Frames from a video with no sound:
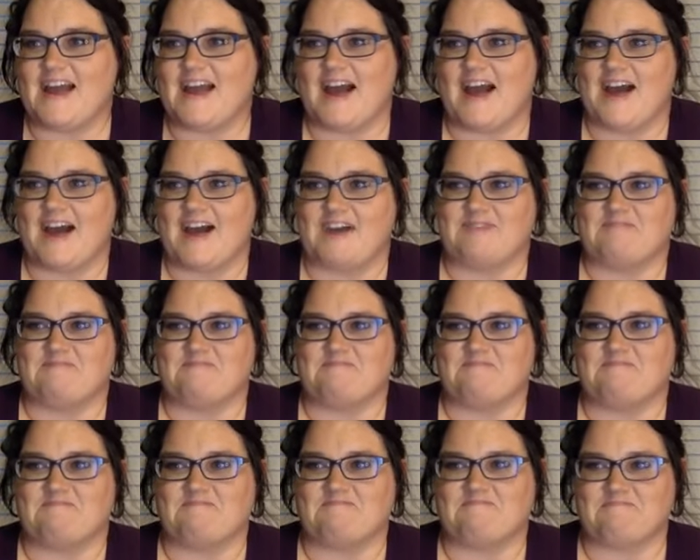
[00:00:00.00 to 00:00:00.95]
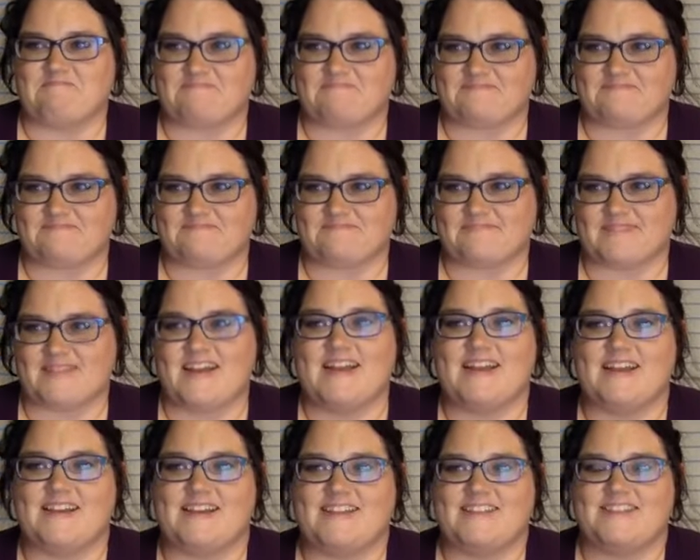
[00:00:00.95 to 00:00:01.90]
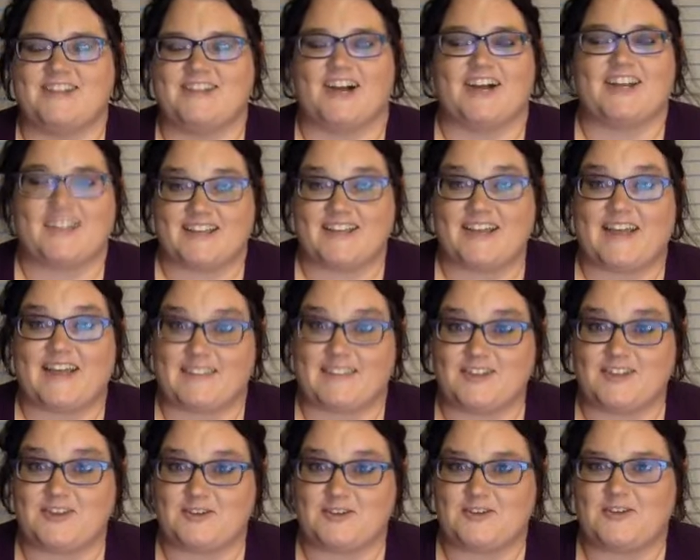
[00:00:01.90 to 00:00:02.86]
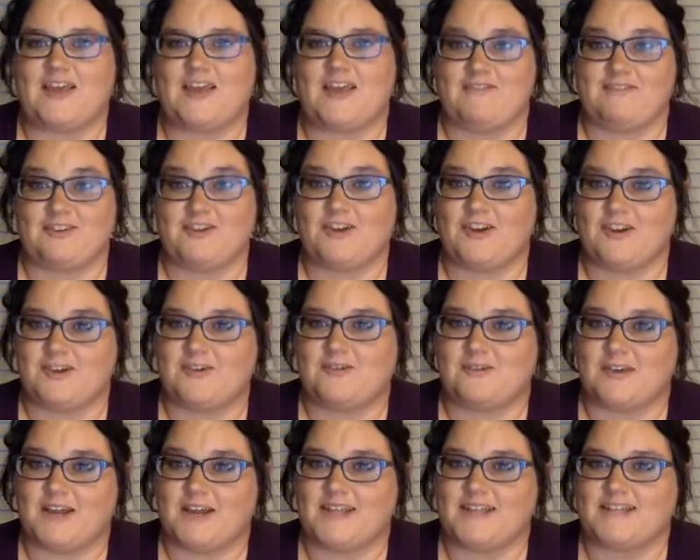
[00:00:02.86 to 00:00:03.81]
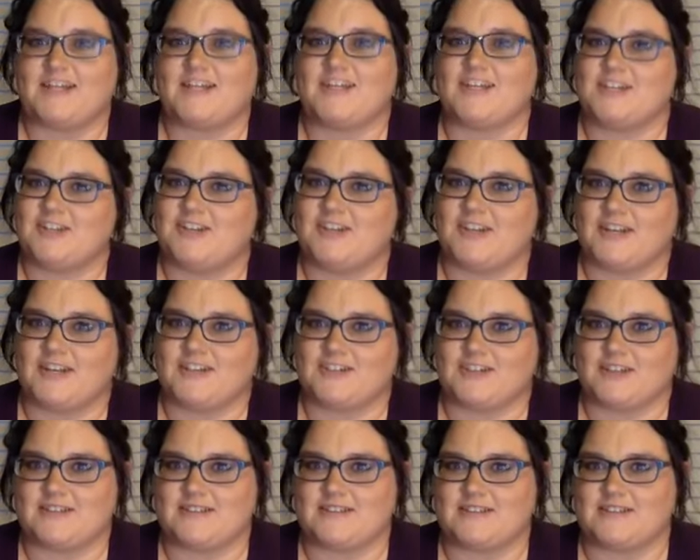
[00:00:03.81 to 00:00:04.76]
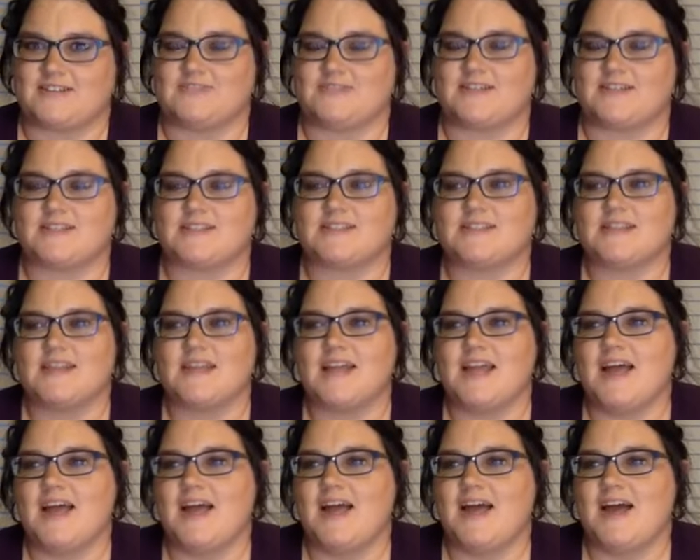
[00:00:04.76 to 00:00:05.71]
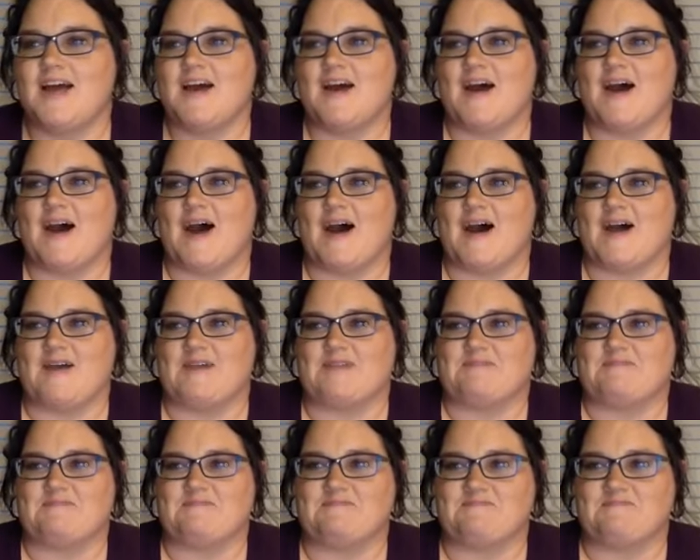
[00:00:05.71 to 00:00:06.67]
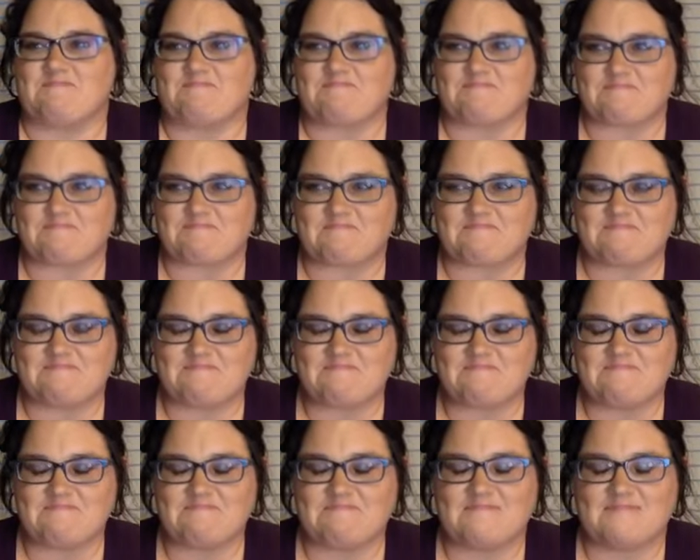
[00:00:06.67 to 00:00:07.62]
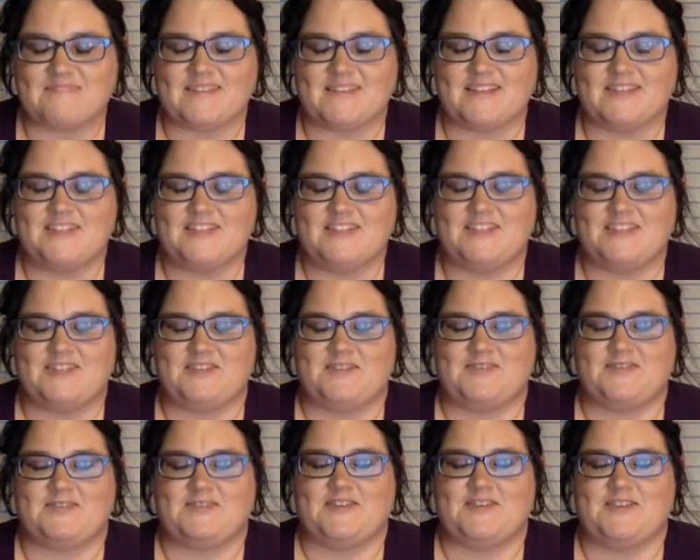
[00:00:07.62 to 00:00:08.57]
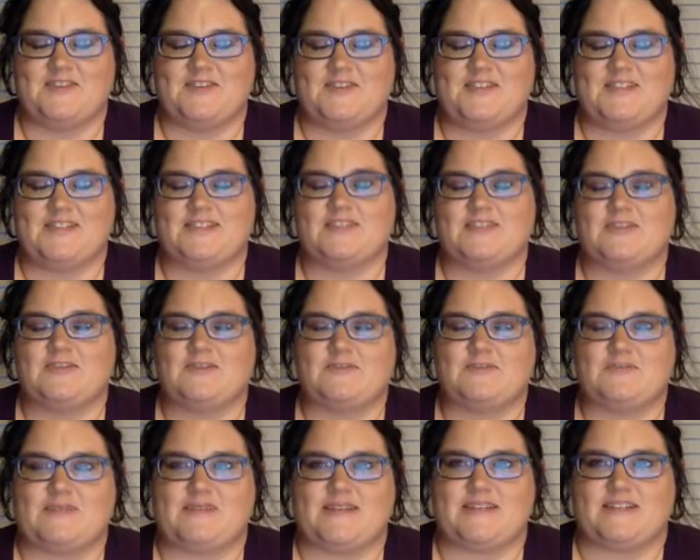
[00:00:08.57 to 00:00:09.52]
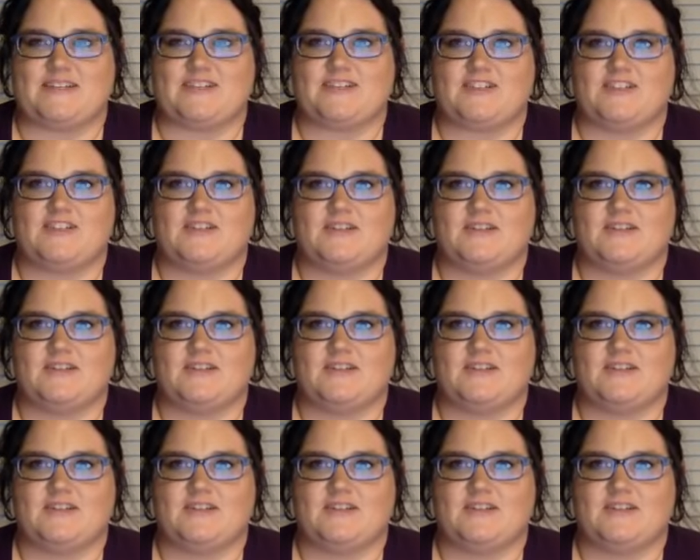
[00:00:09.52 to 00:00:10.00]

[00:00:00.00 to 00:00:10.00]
Um, Donna, yeah, you if you go to Hawaii, Donna, you got to try these donuts. Um, so this local beach,